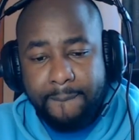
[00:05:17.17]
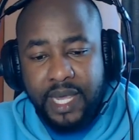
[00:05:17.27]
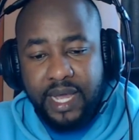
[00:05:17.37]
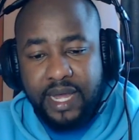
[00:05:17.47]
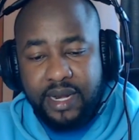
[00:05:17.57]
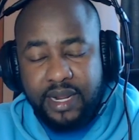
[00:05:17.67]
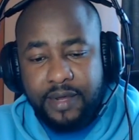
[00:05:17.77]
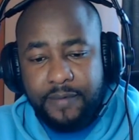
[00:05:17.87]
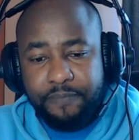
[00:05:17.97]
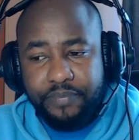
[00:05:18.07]
And
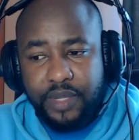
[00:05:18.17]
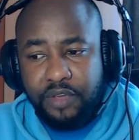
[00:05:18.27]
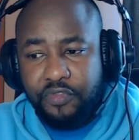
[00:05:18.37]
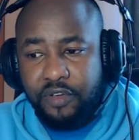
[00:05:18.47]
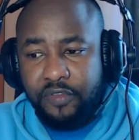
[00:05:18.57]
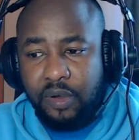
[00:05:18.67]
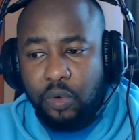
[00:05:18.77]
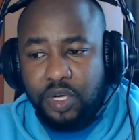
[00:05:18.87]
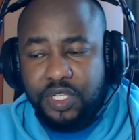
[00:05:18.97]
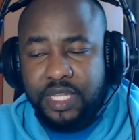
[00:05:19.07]
if you've ever
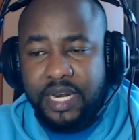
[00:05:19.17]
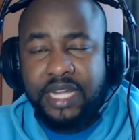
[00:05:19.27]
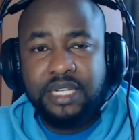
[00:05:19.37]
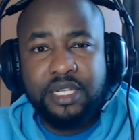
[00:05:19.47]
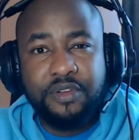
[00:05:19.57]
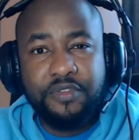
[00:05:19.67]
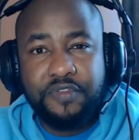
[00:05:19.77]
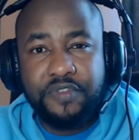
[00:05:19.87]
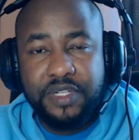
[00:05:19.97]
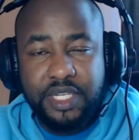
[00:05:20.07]
watched the
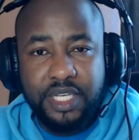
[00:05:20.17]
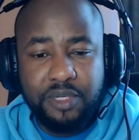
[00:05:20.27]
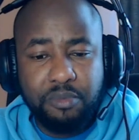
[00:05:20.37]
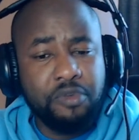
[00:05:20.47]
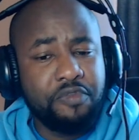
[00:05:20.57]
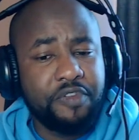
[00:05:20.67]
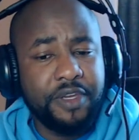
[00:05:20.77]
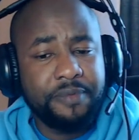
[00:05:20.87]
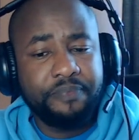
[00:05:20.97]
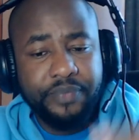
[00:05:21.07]
1956 movie,
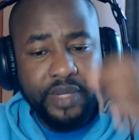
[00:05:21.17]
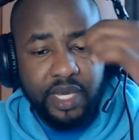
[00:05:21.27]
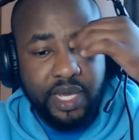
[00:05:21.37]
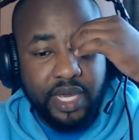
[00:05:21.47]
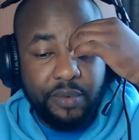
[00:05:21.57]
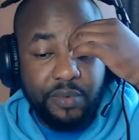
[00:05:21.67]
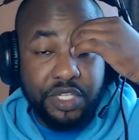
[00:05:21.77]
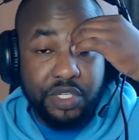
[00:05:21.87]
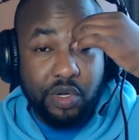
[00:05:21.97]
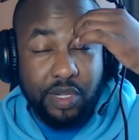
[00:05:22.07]
which
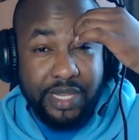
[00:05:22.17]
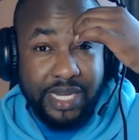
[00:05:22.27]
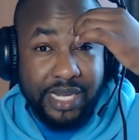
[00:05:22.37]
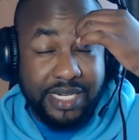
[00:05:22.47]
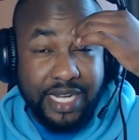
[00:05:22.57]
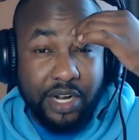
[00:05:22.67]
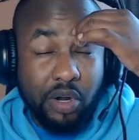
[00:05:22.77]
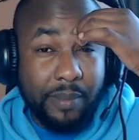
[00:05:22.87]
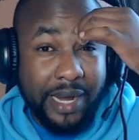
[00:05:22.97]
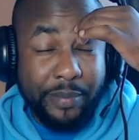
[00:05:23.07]
is called The Ten
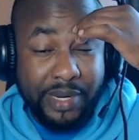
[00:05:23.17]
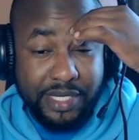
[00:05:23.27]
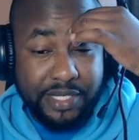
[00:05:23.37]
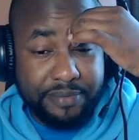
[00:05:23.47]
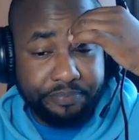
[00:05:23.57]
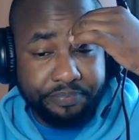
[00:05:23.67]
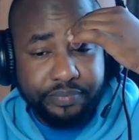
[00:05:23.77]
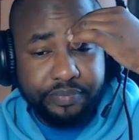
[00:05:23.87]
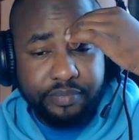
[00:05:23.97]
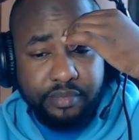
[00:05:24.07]
Commandments,
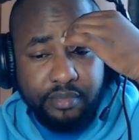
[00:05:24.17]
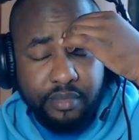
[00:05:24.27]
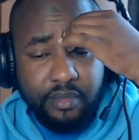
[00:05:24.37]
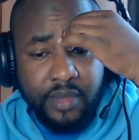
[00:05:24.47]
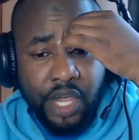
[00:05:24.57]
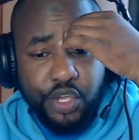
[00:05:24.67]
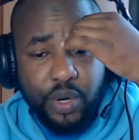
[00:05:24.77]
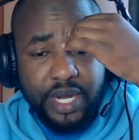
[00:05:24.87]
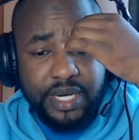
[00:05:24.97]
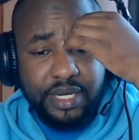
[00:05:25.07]
you
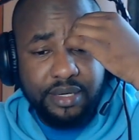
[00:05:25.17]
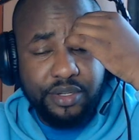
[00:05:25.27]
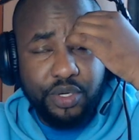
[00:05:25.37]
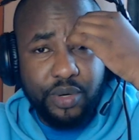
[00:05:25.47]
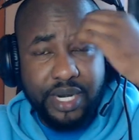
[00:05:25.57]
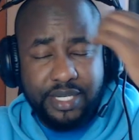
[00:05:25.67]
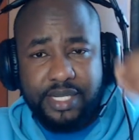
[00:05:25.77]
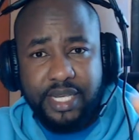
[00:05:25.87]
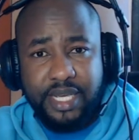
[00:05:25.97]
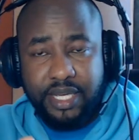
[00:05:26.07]
can
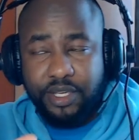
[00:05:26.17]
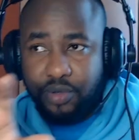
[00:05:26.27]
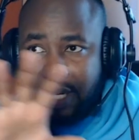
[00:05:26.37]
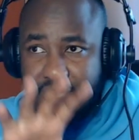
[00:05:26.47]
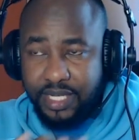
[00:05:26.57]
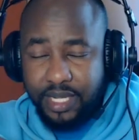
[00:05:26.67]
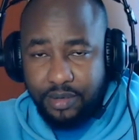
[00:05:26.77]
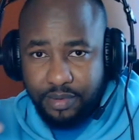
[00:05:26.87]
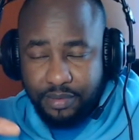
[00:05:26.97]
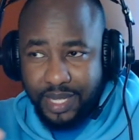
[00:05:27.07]
see
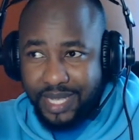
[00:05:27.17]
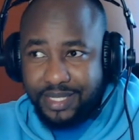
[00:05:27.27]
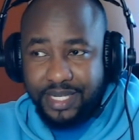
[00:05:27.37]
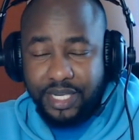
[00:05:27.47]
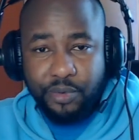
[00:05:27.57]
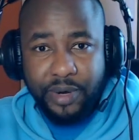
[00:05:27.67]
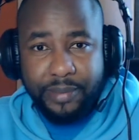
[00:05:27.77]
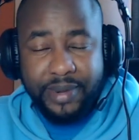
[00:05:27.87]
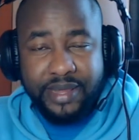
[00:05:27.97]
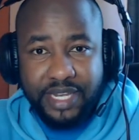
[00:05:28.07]
a scene
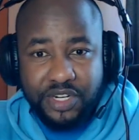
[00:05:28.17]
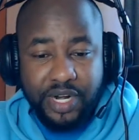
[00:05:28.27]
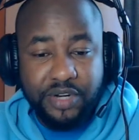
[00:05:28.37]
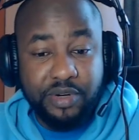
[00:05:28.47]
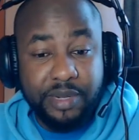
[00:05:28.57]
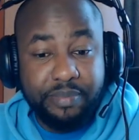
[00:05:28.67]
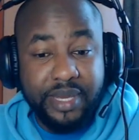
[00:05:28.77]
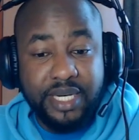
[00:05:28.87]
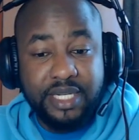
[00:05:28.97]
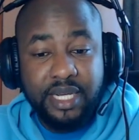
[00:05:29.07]
whereby they try to
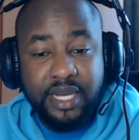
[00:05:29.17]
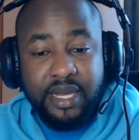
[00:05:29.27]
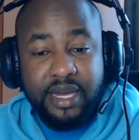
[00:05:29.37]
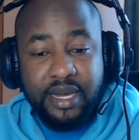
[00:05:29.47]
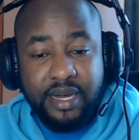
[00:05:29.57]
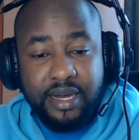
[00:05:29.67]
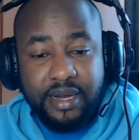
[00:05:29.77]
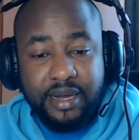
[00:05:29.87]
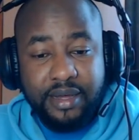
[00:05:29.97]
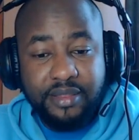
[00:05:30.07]
depict
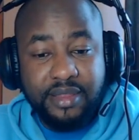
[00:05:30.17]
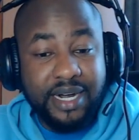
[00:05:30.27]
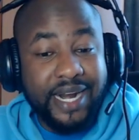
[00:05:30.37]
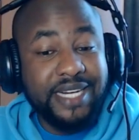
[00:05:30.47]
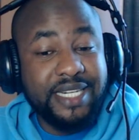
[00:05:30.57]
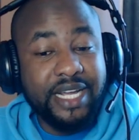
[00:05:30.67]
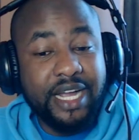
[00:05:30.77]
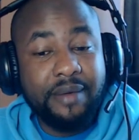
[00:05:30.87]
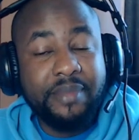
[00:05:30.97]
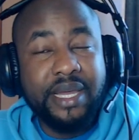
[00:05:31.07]
the writing
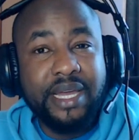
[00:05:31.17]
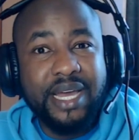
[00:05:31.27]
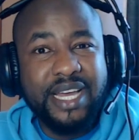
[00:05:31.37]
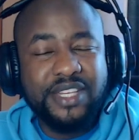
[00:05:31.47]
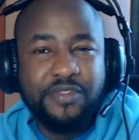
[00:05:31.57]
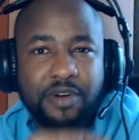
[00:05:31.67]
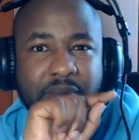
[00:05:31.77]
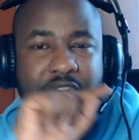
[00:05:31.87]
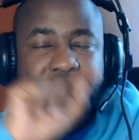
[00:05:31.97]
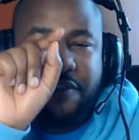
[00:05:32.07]
coming as from
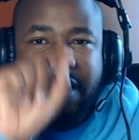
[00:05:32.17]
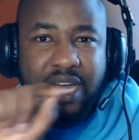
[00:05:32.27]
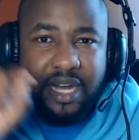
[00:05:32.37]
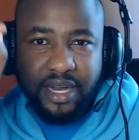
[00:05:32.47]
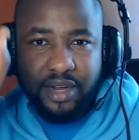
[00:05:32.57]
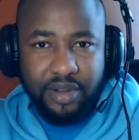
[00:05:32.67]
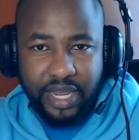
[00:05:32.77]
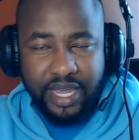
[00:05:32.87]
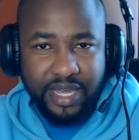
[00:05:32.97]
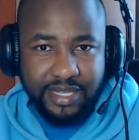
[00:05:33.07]
a finger.
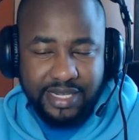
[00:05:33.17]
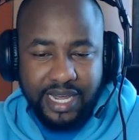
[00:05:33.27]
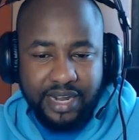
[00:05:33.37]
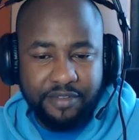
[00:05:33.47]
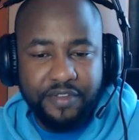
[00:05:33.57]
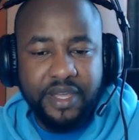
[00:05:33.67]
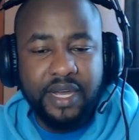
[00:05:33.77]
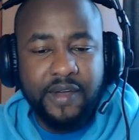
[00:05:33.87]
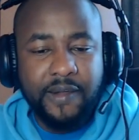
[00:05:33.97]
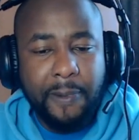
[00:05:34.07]
Okay, it's like a
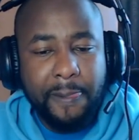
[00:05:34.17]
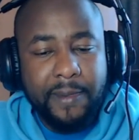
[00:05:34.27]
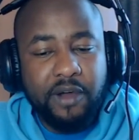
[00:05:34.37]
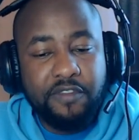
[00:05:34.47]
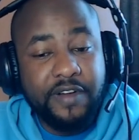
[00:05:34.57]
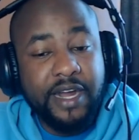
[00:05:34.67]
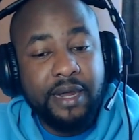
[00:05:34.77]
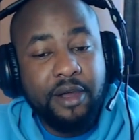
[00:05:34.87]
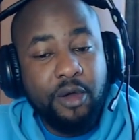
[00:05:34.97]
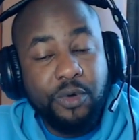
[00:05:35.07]
finger of fire,
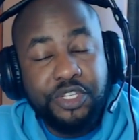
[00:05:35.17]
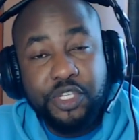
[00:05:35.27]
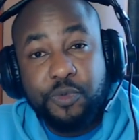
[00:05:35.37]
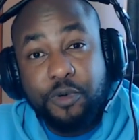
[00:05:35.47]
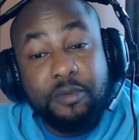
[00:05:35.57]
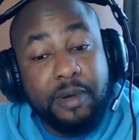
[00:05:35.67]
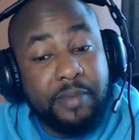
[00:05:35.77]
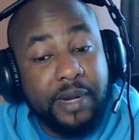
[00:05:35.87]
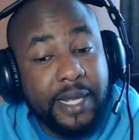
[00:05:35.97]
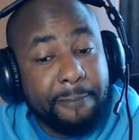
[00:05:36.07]
which is
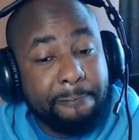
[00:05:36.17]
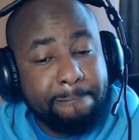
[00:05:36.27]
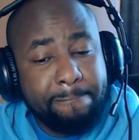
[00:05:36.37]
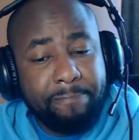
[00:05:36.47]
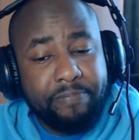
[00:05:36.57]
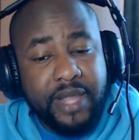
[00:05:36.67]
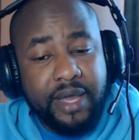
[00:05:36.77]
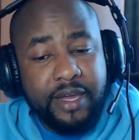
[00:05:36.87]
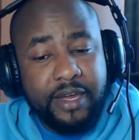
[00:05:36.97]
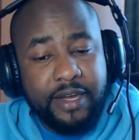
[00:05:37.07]
probably
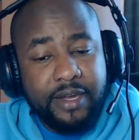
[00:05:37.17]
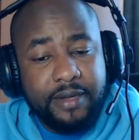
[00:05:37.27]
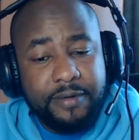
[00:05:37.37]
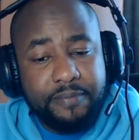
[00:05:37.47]
as